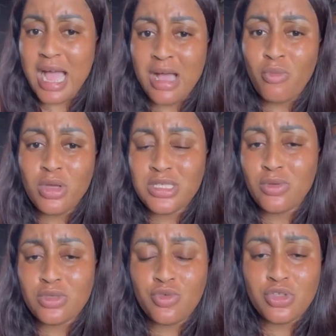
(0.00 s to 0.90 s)

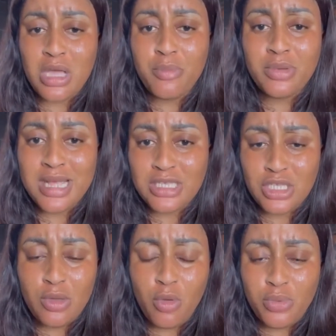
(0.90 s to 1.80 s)
what's going to happen? That is
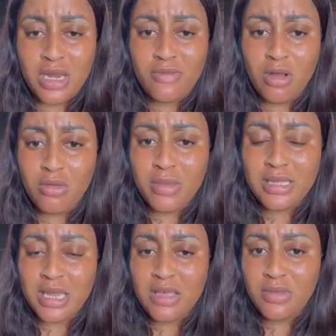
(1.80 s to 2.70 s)
the open
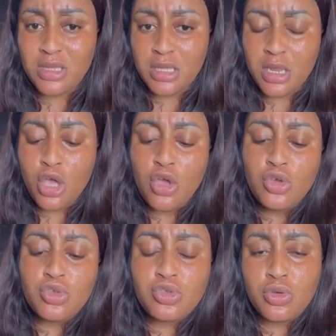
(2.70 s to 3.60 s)
environment and everything.
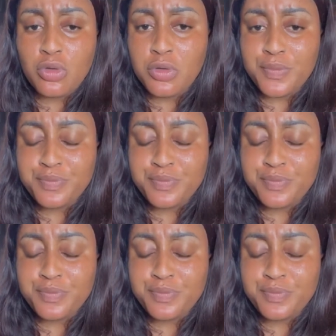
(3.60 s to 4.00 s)
So